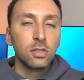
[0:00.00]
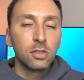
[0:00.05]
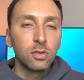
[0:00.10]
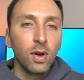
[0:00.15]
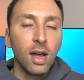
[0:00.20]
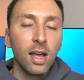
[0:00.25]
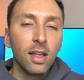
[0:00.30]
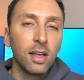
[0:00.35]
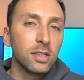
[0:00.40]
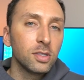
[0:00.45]

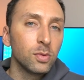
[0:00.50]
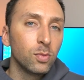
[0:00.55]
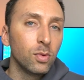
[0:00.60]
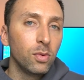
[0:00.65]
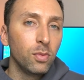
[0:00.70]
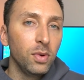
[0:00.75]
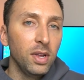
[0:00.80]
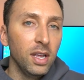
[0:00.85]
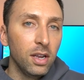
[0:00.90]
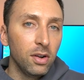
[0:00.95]
So how else
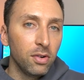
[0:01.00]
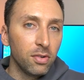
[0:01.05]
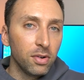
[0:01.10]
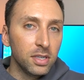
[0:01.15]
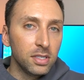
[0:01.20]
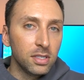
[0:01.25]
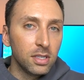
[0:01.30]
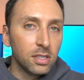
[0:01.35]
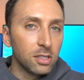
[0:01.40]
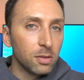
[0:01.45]
would we
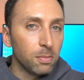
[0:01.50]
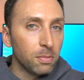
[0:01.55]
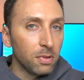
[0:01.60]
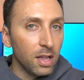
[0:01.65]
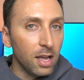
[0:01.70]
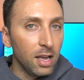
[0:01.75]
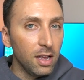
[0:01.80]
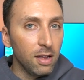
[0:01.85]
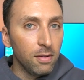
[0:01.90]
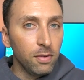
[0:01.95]
increase the
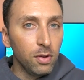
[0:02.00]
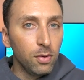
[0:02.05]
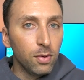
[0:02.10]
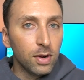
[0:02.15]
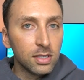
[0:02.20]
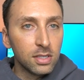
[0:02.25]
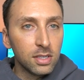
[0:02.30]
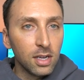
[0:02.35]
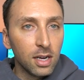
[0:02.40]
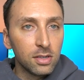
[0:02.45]
supply of
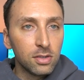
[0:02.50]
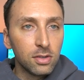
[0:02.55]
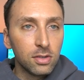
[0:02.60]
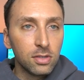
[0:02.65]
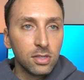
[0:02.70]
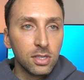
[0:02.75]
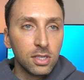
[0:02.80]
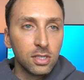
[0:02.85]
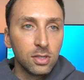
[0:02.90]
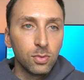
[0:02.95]
US
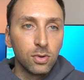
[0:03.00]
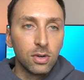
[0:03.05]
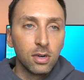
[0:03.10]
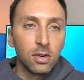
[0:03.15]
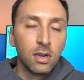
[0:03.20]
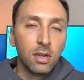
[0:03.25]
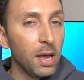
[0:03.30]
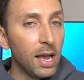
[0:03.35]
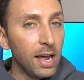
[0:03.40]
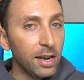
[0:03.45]
doctors since
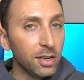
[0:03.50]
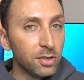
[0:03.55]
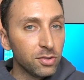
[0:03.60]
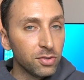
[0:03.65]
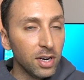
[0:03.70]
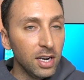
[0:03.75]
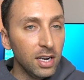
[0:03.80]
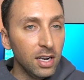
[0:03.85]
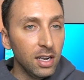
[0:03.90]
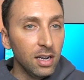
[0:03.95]
we're bad at
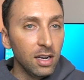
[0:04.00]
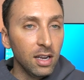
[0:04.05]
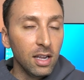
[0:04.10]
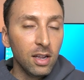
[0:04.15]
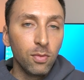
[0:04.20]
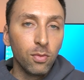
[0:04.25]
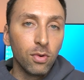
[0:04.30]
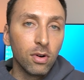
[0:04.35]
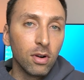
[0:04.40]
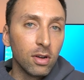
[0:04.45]
training
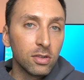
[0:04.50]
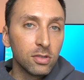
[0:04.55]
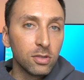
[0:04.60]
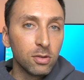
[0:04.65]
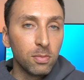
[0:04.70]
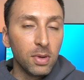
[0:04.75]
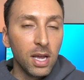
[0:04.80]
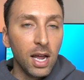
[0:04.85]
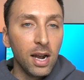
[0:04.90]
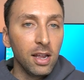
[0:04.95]
and we're
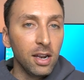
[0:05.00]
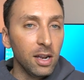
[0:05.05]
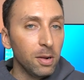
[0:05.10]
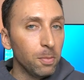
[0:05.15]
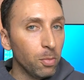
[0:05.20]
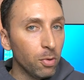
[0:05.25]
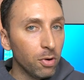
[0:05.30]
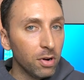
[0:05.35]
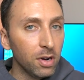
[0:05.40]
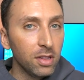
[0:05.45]
also bad at
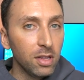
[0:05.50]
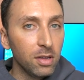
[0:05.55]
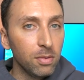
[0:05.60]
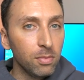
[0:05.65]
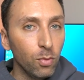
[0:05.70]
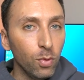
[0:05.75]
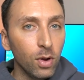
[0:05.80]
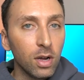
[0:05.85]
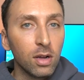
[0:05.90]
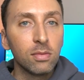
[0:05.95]
importing
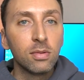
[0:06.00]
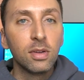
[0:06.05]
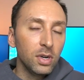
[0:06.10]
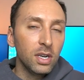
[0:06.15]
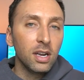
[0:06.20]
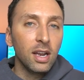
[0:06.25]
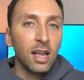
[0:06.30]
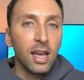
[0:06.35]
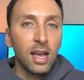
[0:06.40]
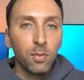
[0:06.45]
them? Well, we
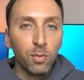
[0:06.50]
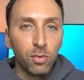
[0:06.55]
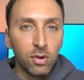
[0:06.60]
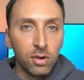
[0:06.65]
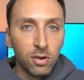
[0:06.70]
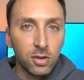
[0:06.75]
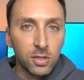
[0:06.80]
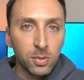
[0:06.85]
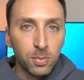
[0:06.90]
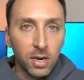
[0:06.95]
could add
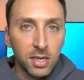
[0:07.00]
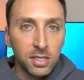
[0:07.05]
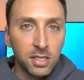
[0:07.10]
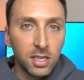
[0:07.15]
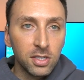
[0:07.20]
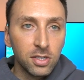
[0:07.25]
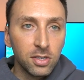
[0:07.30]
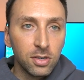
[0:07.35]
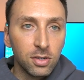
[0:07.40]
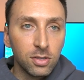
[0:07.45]
more nurse
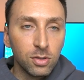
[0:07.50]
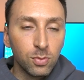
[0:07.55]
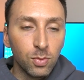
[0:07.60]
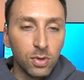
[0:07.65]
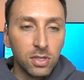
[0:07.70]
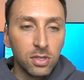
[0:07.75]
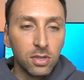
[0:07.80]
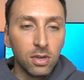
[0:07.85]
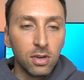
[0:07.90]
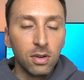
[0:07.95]
practitioners,
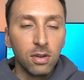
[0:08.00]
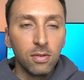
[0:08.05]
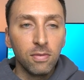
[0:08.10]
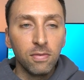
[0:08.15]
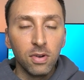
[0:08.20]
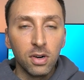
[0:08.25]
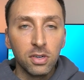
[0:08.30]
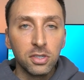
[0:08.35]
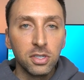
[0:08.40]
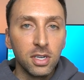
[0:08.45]
which could
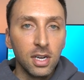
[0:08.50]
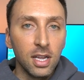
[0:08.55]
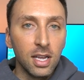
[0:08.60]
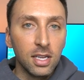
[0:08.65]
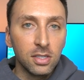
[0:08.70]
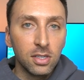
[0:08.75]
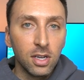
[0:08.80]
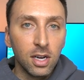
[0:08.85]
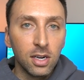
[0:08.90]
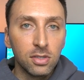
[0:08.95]
function
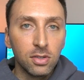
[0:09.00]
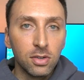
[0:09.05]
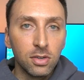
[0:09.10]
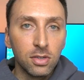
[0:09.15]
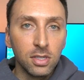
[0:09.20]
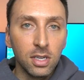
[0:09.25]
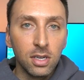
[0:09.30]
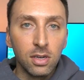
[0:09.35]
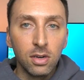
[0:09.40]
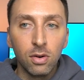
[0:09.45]
as
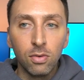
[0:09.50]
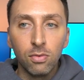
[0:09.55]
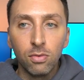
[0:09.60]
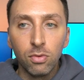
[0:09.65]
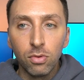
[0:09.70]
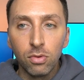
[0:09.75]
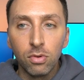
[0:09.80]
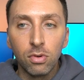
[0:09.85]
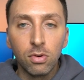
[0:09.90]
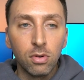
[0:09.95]
doctors in
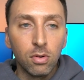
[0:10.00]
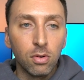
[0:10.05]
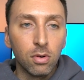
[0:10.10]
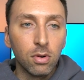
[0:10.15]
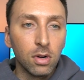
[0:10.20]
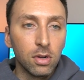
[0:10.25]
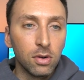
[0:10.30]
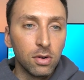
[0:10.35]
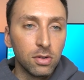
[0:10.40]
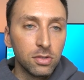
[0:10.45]
rural
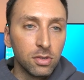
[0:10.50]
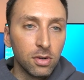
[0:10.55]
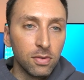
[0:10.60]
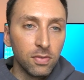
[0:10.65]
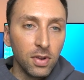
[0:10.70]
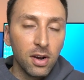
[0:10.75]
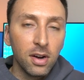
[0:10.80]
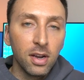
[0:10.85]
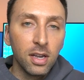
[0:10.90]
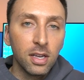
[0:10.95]
or
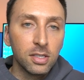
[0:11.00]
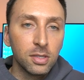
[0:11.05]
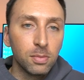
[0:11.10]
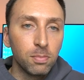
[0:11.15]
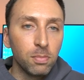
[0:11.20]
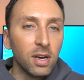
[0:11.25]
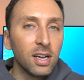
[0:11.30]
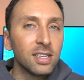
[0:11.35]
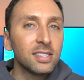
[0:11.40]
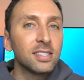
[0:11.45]
underserved areas,
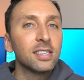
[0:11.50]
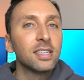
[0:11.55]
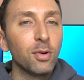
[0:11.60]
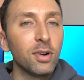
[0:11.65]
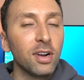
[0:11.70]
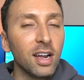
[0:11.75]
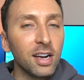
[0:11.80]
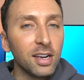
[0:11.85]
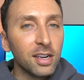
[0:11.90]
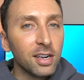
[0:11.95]
but
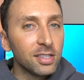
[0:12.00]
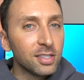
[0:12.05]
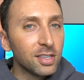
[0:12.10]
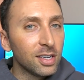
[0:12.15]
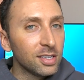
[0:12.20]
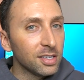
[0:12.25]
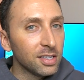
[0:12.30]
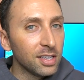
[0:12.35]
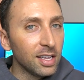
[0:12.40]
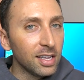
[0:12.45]
we're not going to
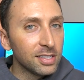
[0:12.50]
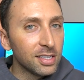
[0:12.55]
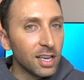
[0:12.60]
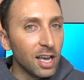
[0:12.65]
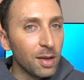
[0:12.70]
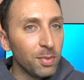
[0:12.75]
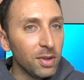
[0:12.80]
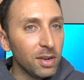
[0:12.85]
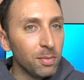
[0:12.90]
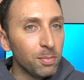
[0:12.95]
touch on that
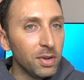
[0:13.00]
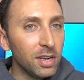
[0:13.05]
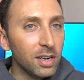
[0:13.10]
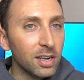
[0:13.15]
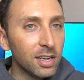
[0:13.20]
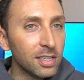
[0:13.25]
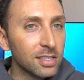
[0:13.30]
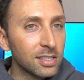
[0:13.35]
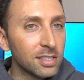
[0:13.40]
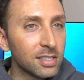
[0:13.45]
topic
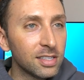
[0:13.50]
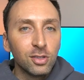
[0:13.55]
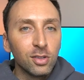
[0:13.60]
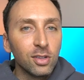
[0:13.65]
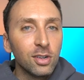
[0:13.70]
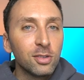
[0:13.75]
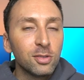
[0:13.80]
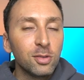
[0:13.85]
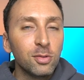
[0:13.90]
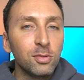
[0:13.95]
because it's a
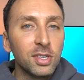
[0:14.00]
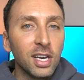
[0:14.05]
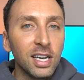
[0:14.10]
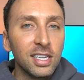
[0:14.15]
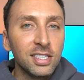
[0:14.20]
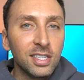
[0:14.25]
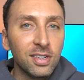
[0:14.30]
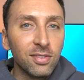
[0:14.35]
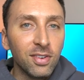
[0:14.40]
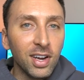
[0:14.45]
little too
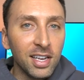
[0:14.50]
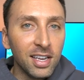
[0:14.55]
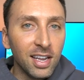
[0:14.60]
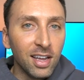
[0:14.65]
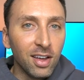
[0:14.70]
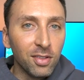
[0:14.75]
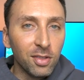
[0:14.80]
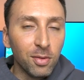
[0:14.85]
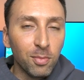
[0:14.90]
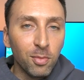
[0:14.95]
dicey right
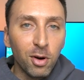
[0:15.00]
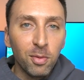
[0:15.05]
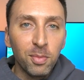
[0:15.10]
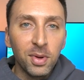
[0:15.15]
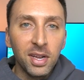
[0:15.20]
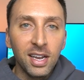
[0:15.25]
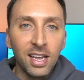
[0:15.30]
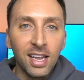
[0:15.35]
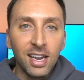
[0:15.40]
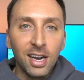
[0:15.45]
now at the
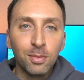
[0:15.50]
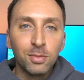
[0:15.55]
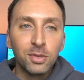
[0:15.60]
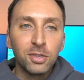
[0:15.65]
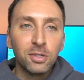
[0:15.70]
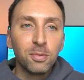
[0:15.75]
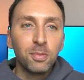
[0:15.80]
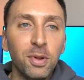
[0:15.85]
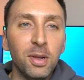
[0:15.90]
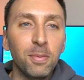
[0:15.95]
moment, and I'm
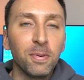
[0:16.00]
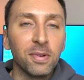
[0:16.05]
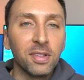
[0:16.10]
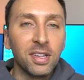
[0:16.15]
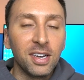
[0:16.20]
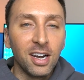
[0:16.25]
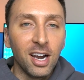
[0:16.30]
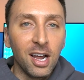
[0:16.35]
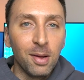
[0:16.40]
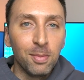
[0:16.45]
sure people in
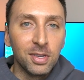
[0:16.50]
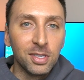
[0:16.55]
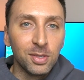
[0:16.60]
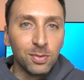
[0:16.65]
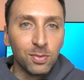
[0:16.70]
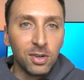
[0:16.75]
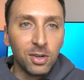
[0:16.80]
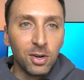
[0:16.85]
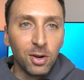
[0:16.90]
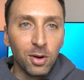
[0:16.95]
the
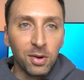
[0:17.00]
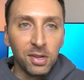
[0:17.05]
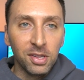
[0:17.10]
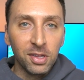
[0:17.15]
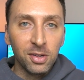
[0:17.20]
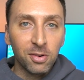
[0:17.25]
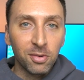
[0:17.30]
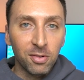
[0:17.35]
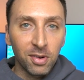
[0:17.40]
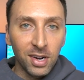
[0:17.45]
comments would go a
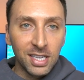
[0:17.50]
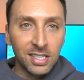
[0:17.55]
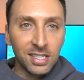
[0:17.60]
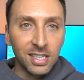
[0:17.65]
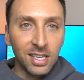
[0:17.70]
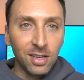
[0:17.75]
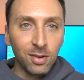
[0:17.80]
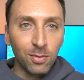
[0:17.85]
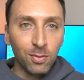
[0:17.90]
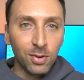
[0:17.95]
little
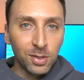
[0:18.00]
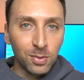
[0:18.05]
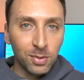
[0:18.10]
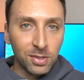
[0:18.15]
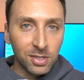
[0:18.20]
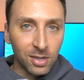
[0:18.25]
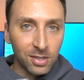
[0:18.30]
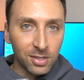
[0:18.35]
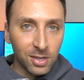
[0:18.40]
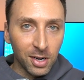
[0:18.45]
crazy once
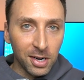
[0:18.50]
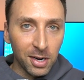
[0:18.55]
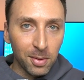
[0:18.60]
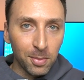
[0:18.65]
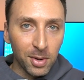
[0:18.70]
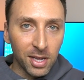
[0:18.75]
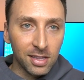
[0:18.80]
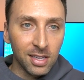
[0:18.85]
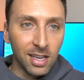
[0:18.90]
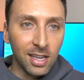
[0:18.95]
we start talking
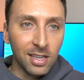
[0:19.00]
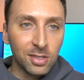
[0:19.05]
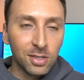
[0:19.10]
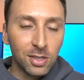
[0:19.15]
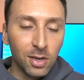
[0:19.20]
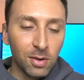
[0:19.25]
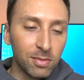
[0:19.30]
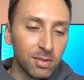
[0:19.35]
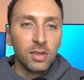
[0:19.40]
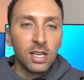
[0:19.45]
about that.
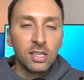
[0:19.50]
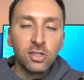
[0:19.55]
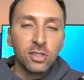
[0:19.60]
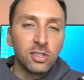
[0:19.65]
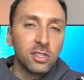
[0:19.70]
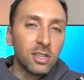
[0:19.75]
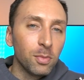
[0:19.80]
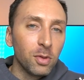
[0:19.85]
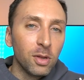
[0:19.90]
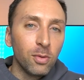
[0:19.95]
So that's
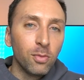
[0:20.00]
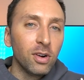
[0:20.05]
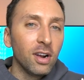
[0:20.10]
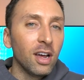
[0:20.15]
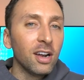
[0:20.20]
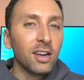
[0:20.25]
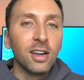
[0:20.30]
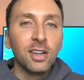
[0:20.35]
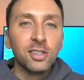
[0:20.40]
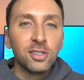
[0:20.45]
just something we're
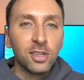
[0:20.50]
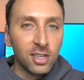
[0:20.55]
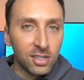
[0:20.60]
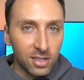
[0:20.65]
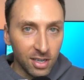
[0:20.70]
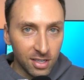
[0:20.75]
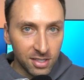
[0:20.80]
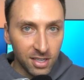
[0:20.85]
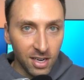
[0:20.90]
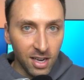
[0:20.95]
not going to
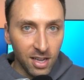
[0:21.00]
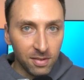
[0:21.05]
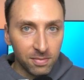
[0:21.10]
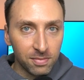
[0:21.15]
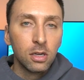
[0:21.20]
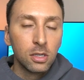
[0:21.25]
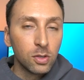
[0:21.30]
touch on today.